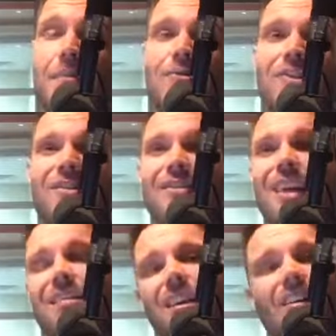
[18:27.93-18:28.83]
And Jesus is
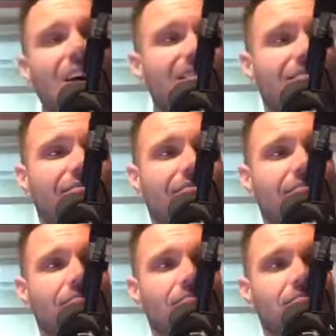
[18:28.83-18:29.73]
like, no,
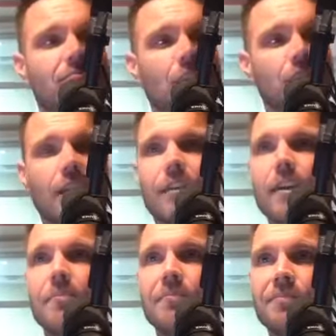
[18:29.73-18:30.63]
I'll take
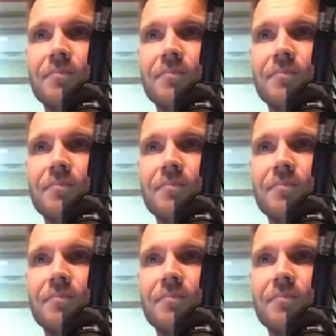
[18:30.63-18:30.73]
them.